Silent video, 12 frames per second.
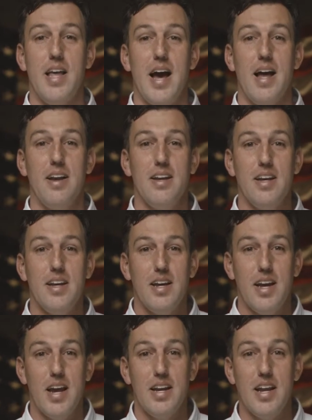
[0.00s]
that
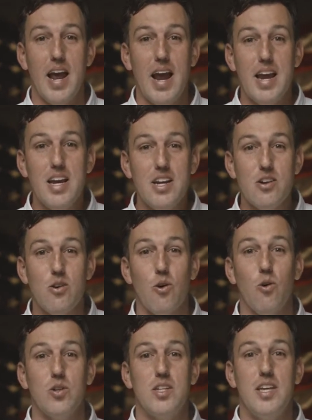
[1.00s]
an eight year
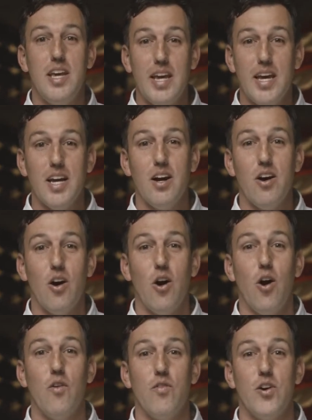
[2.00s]
old king
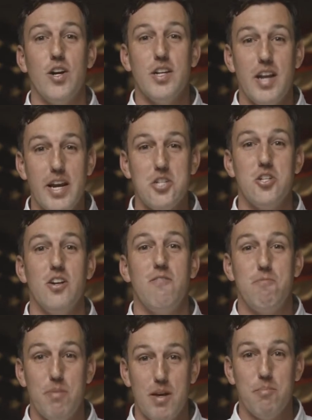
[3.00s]
over a nation
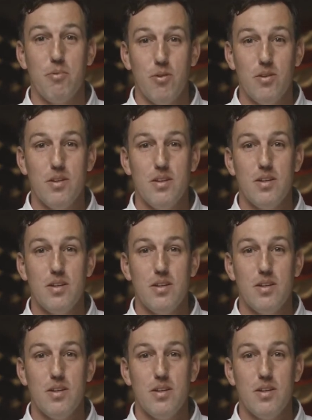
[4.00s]
of people?